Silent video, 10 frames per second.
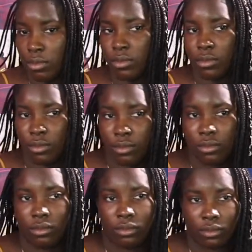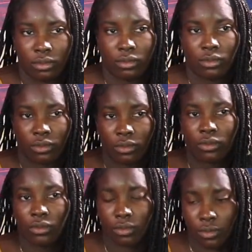
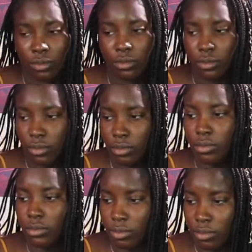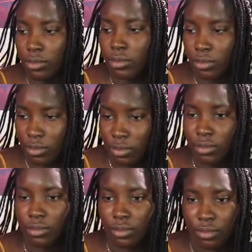
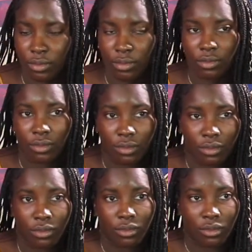This person isn't speaking.